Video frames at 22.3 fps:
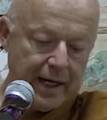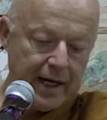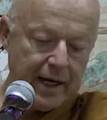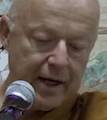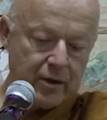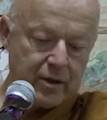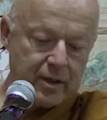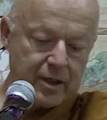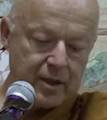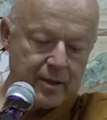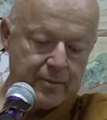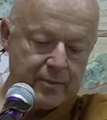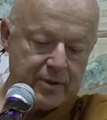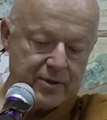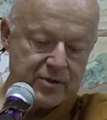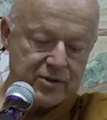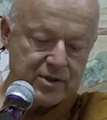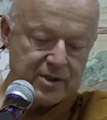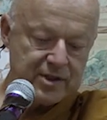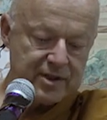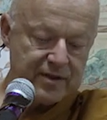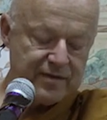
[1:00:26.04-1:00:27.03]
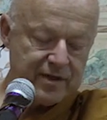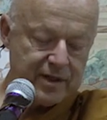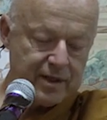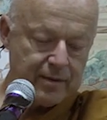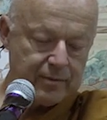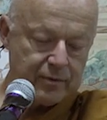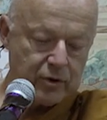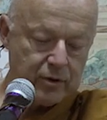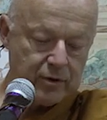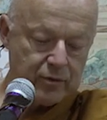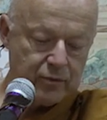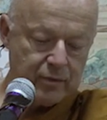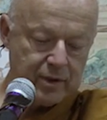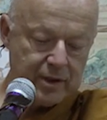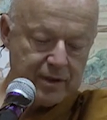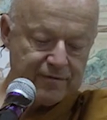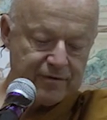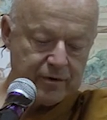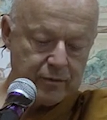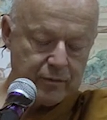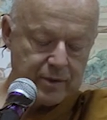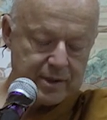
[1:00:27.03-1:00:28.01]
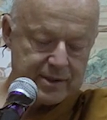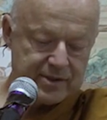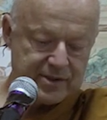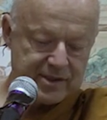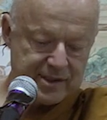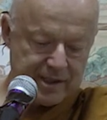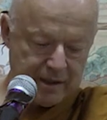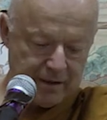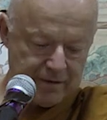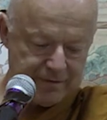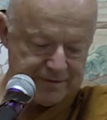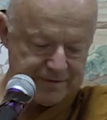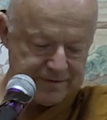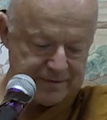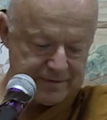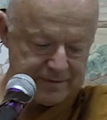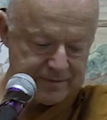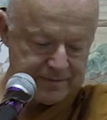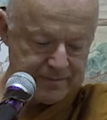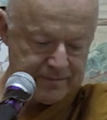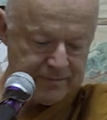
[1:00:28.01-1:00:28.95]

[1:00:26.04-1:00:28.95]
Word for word: How can a person develop goodwill for oneself?